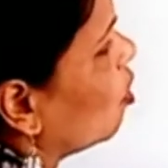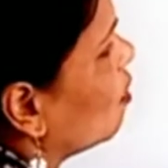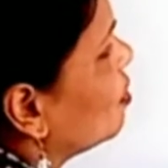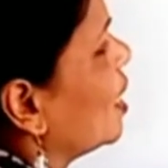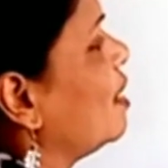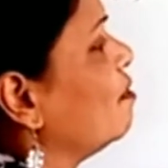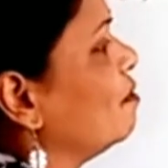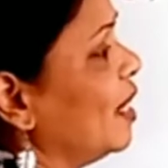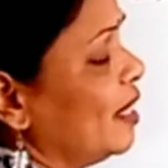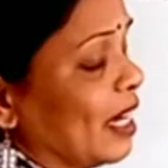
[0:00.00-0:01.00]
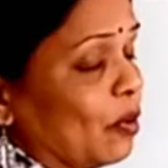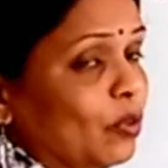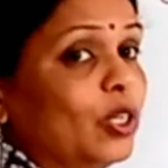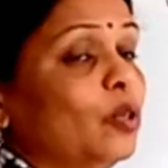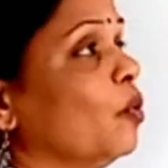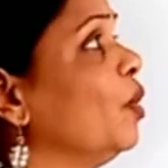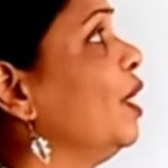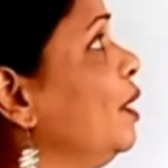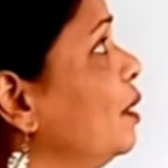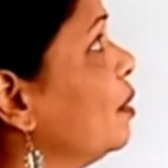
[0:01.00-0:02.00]
off and fell down, no
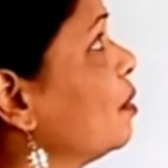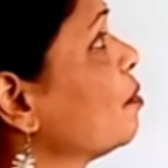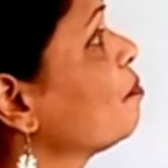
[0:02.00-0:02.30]
error.